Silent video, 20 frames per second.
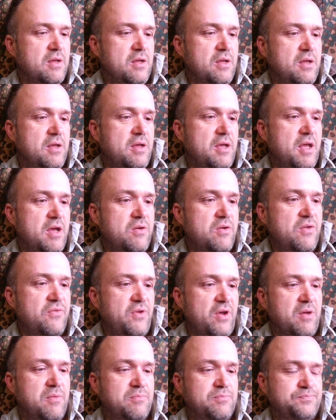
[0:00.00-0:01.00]

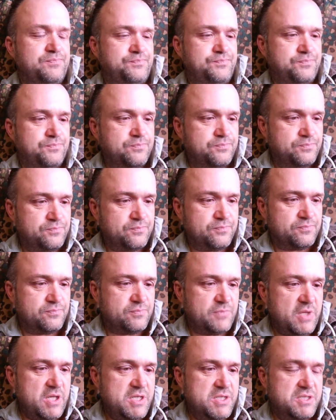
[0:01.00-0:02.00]
However,
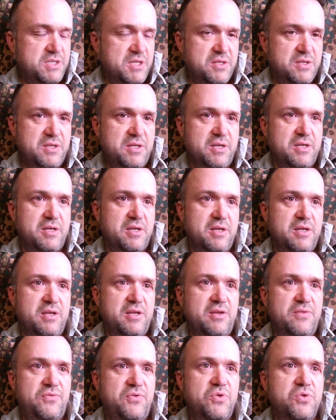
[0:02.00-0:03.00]
here's the thing:
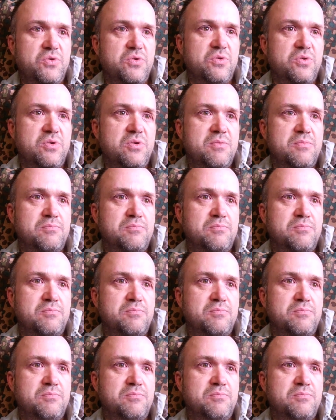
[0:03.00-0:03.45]
if you're